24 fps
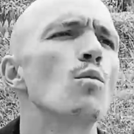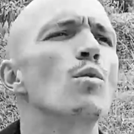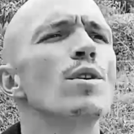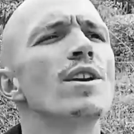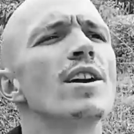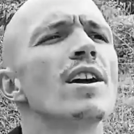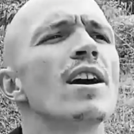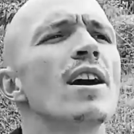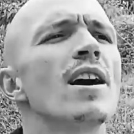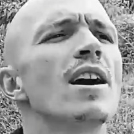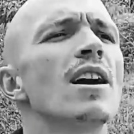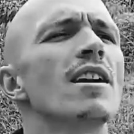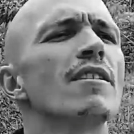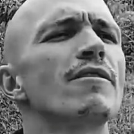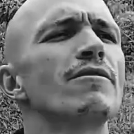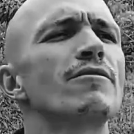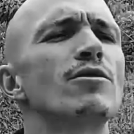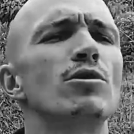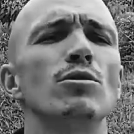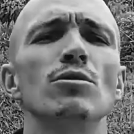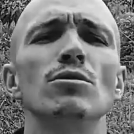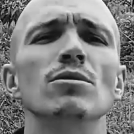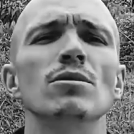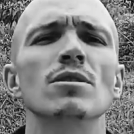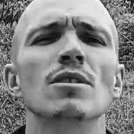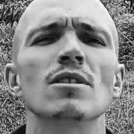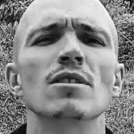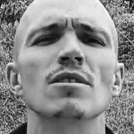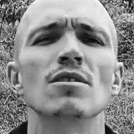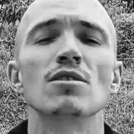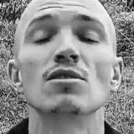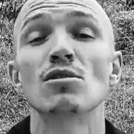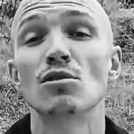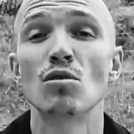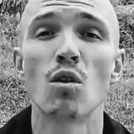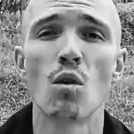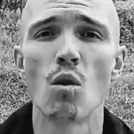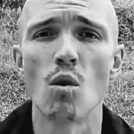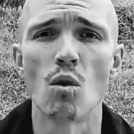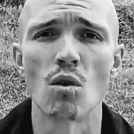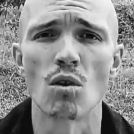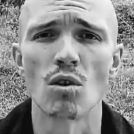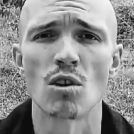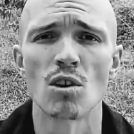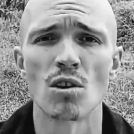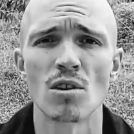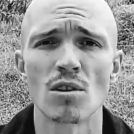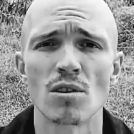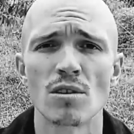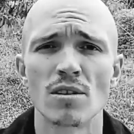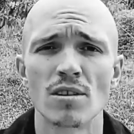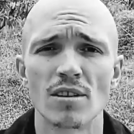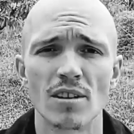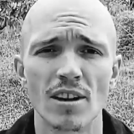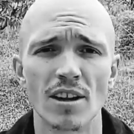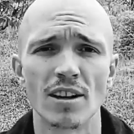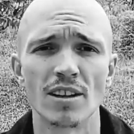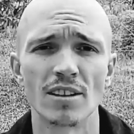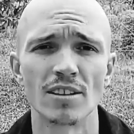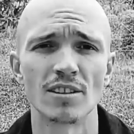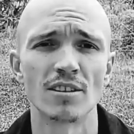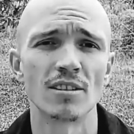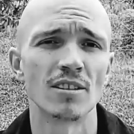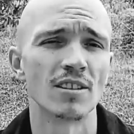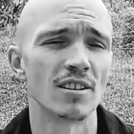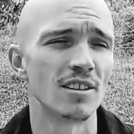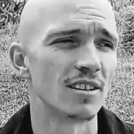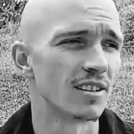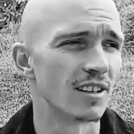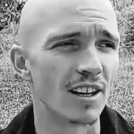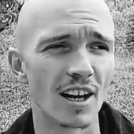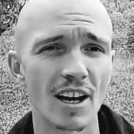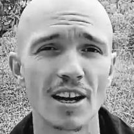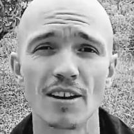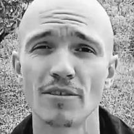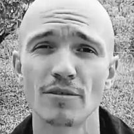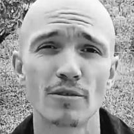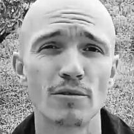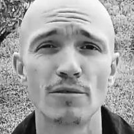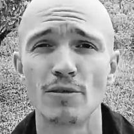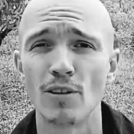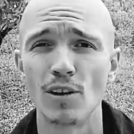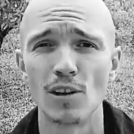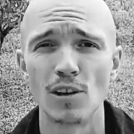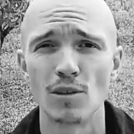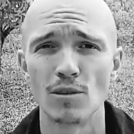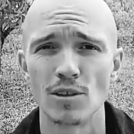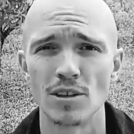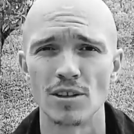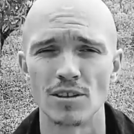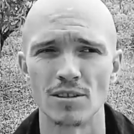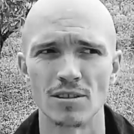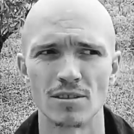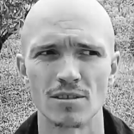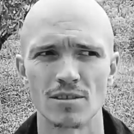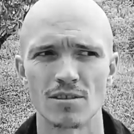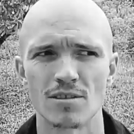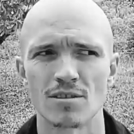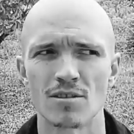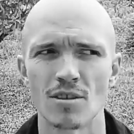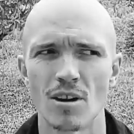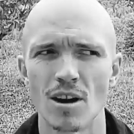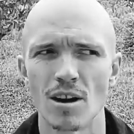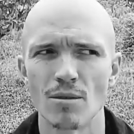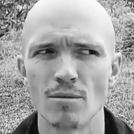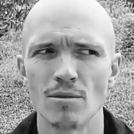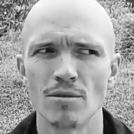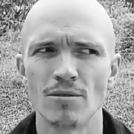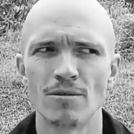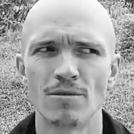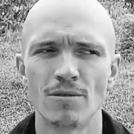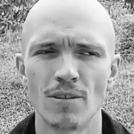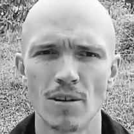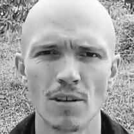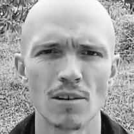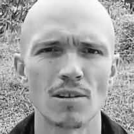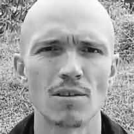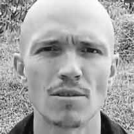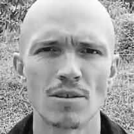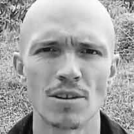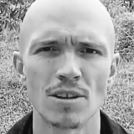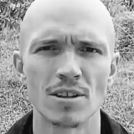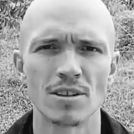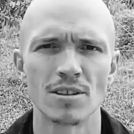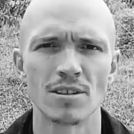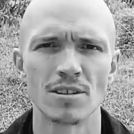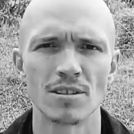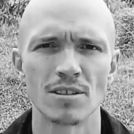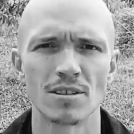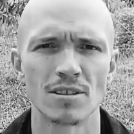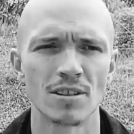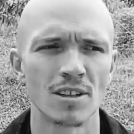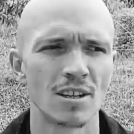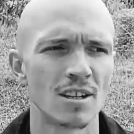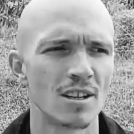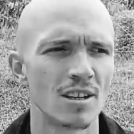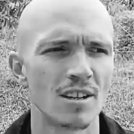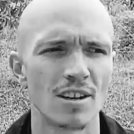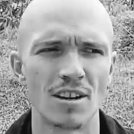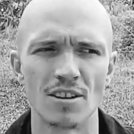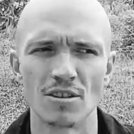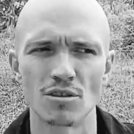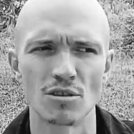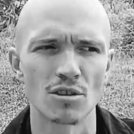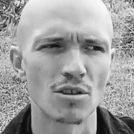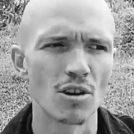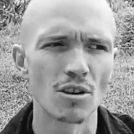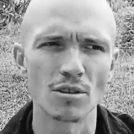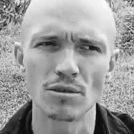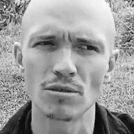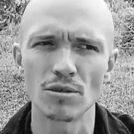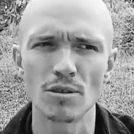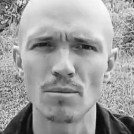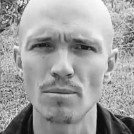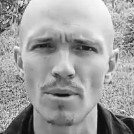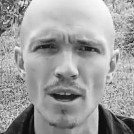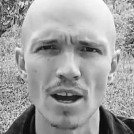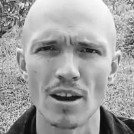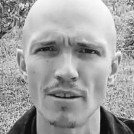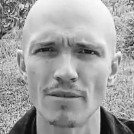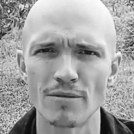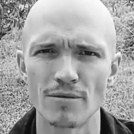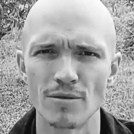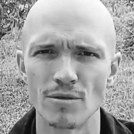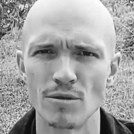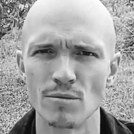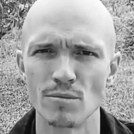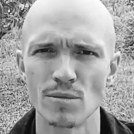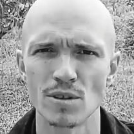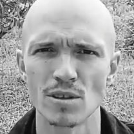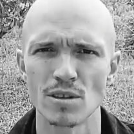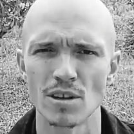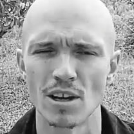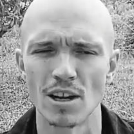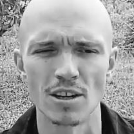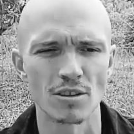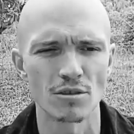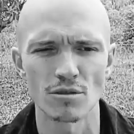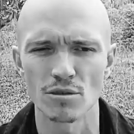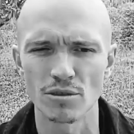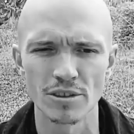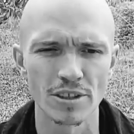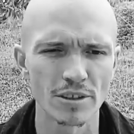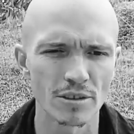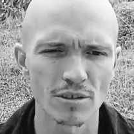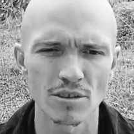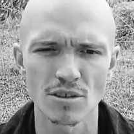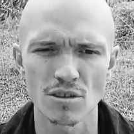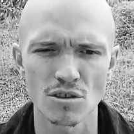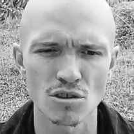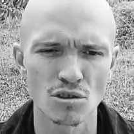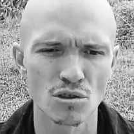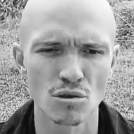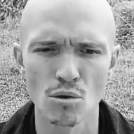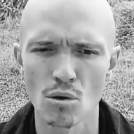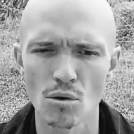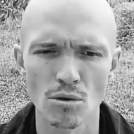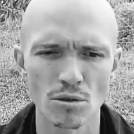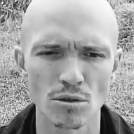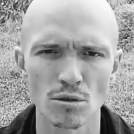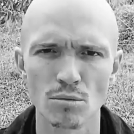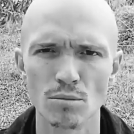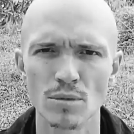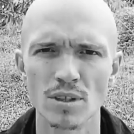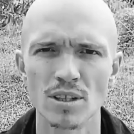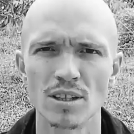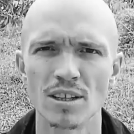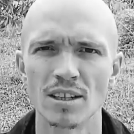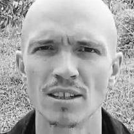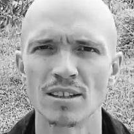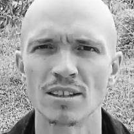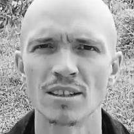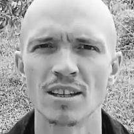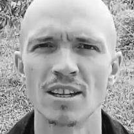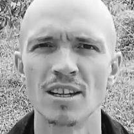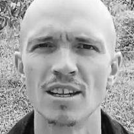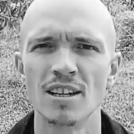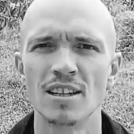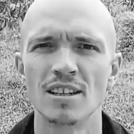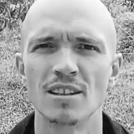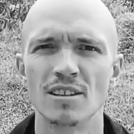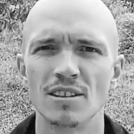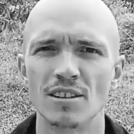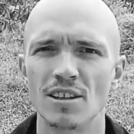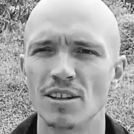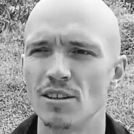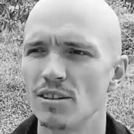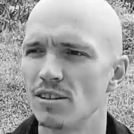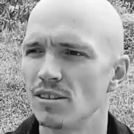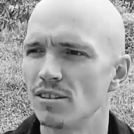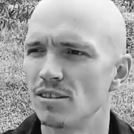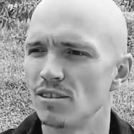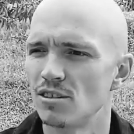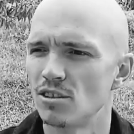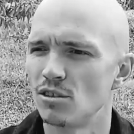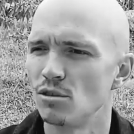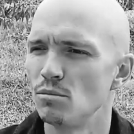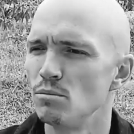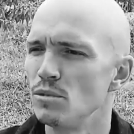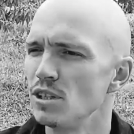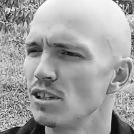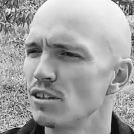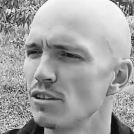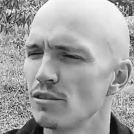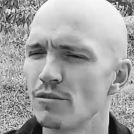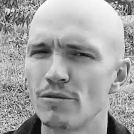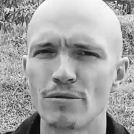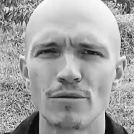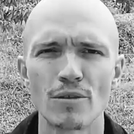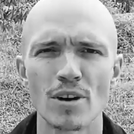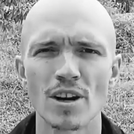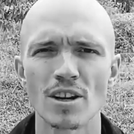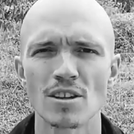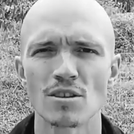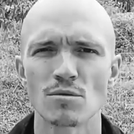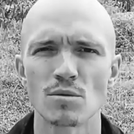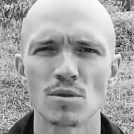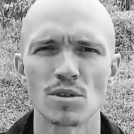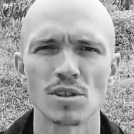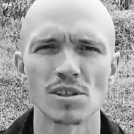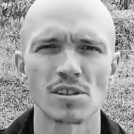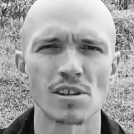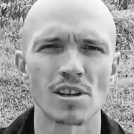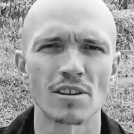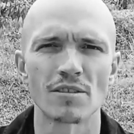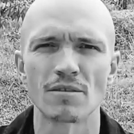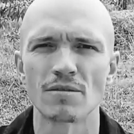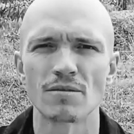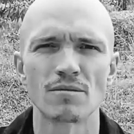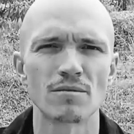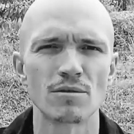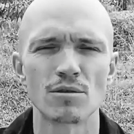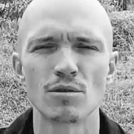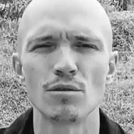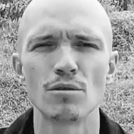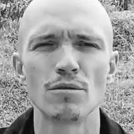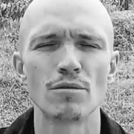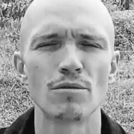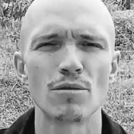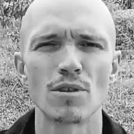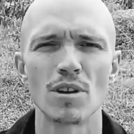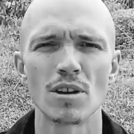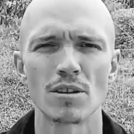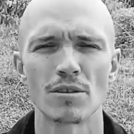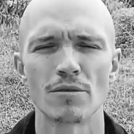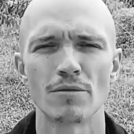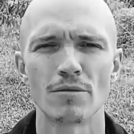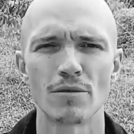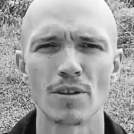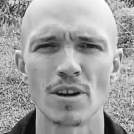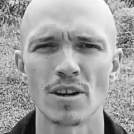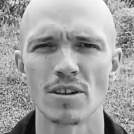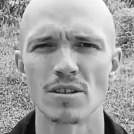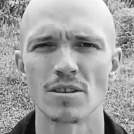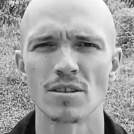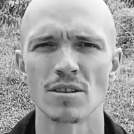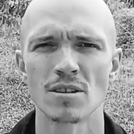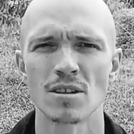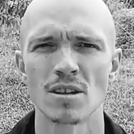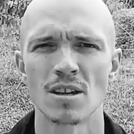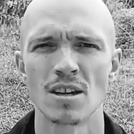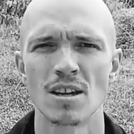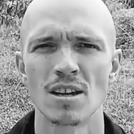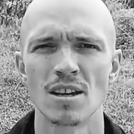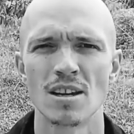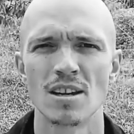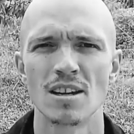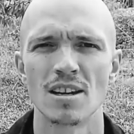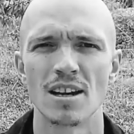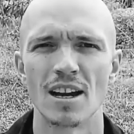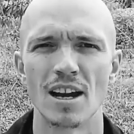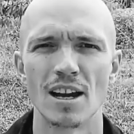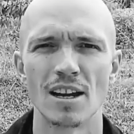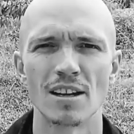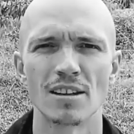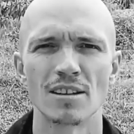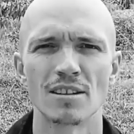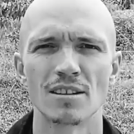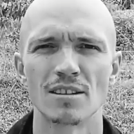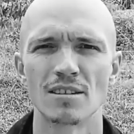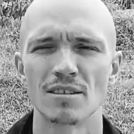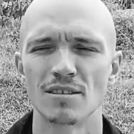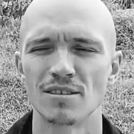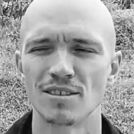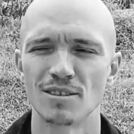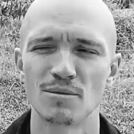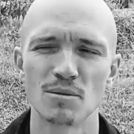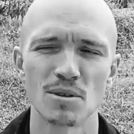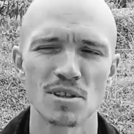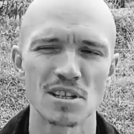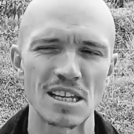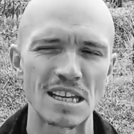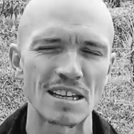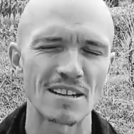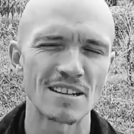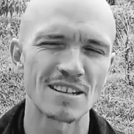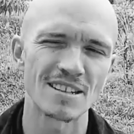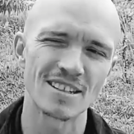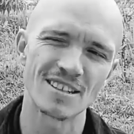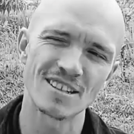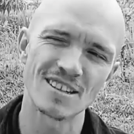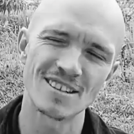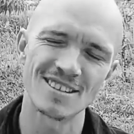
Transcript: we have to talk and I have to follow her." So I will follow her and she'll go to the bathrooms and she'll there just talk to me, and there she'll meet her friends, which is like 2-3 other friends. And it was like